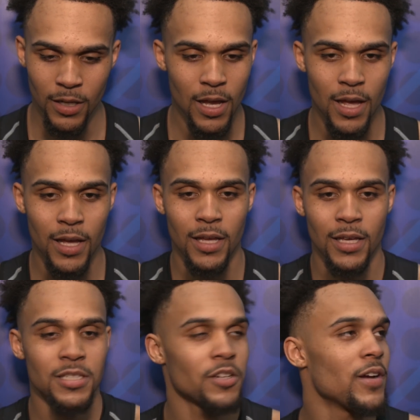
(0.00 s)
Yeah,
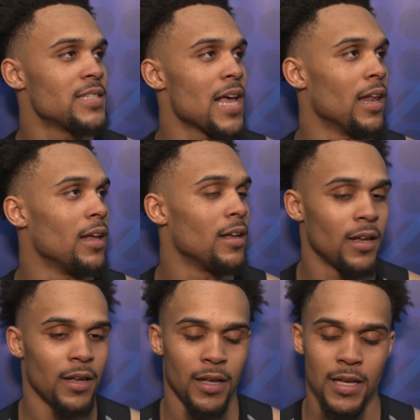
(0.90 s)
he's a great talent.
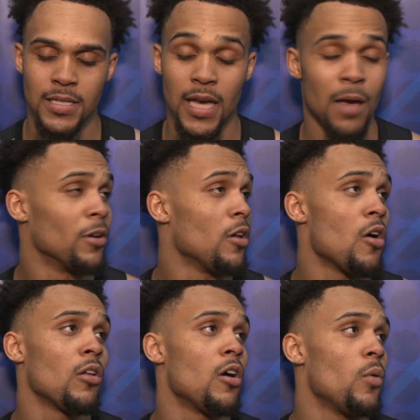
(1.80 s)
He's came a
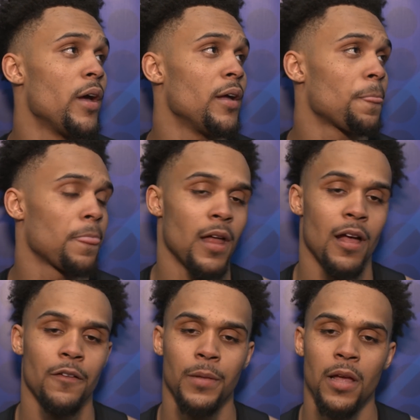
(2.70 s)
long, long way.
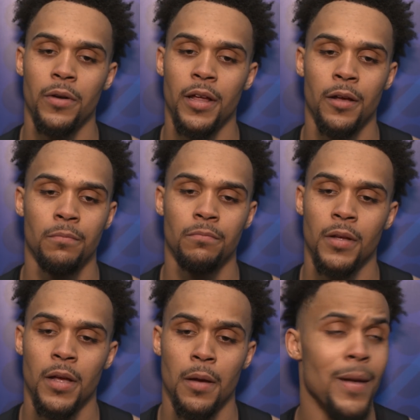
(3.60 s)
I've played with him
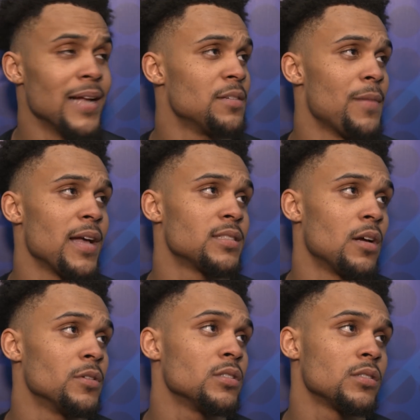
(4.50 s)
back-to-back
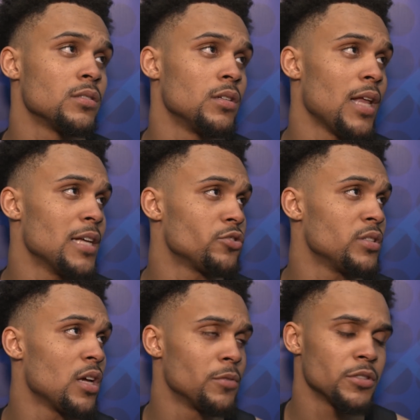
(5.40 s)
summers, the last
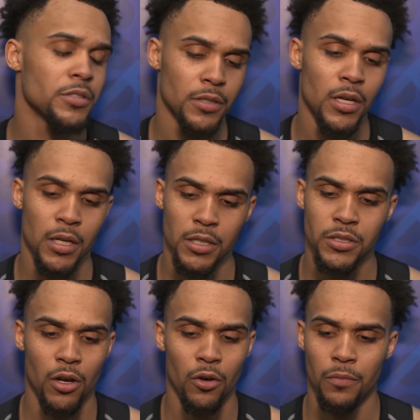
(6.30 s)
three summers.
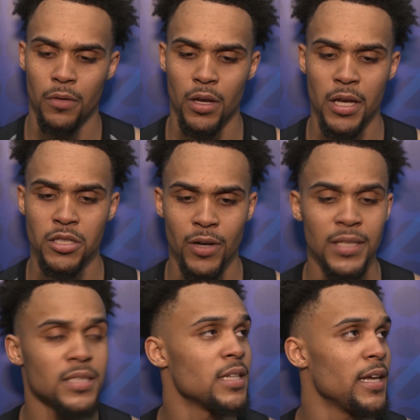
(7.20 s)
So it's
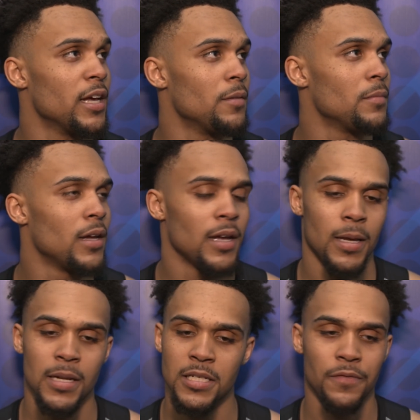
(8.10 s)
great to see him.
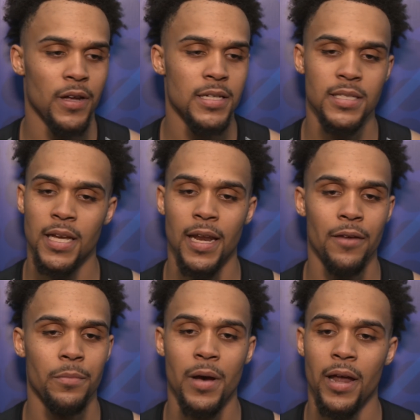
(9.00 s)
And it's funny seeing
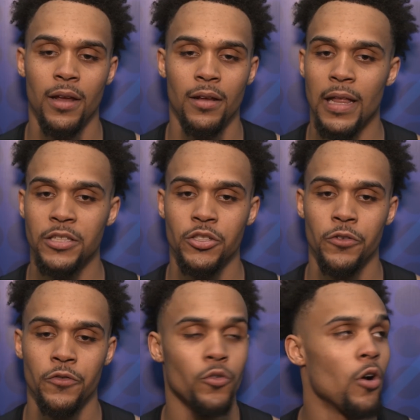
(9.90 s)
everybody that
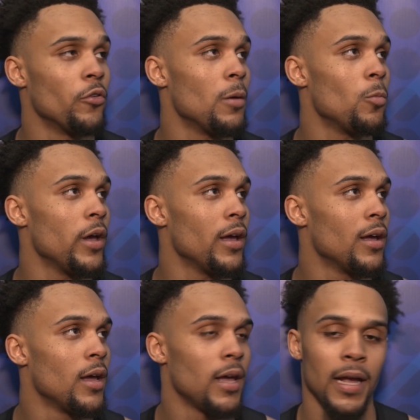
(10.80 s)
you've grown up with
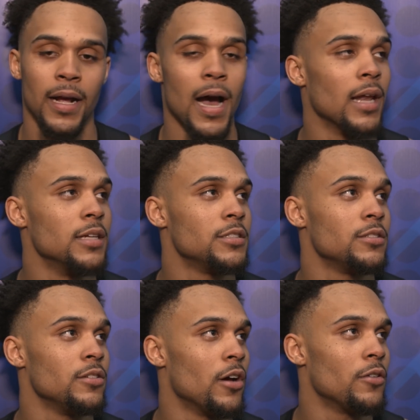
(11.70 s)
in college,
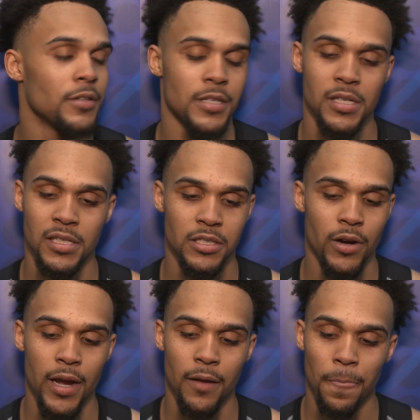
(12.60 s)
you know. It's
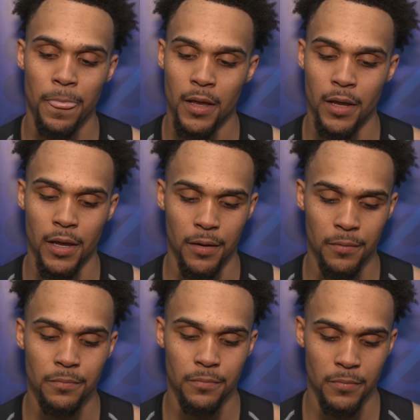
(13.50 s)
great. And
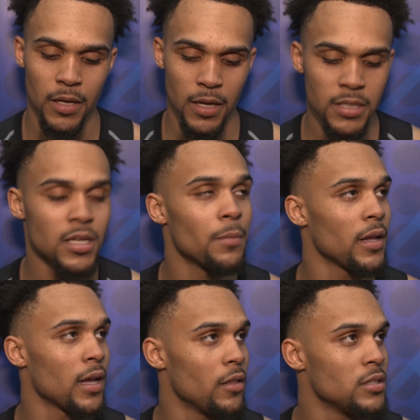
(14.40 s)
he's
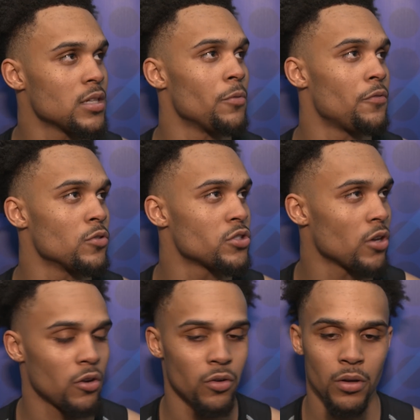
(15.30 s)
coming together. He's coming full
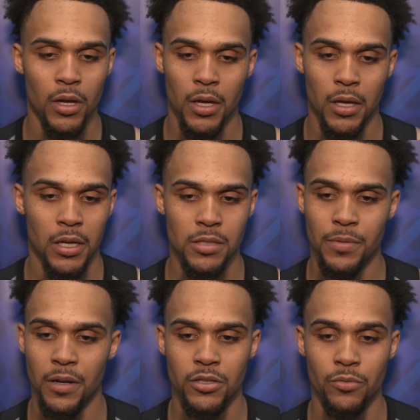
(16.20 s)
circle. He's
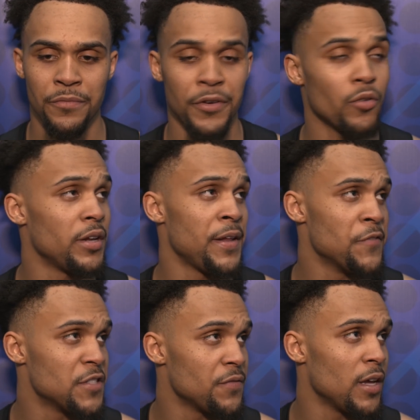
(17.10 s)
been terrific on the
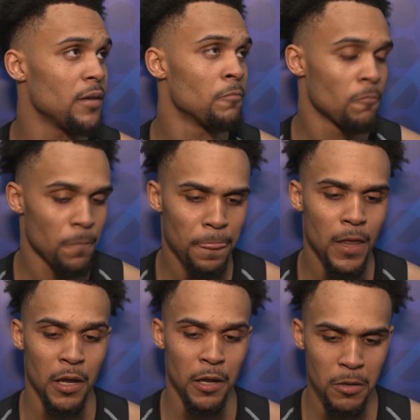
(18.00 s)
defensive end.
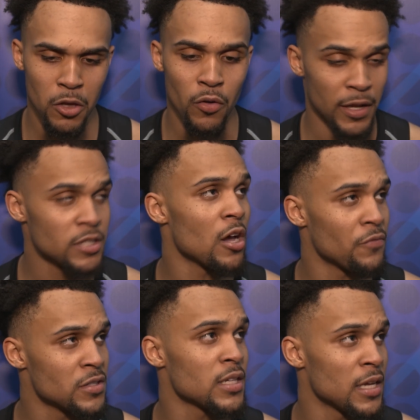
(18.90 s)
And he's going to get his
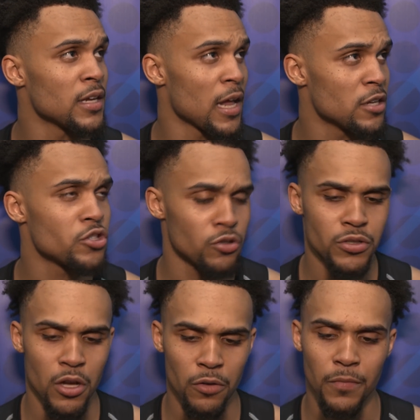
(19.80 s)
offense in together, too.
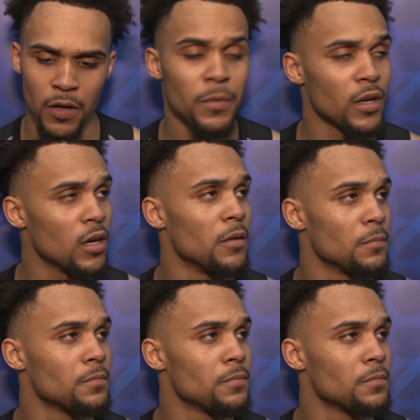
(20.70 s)
So it'll be good.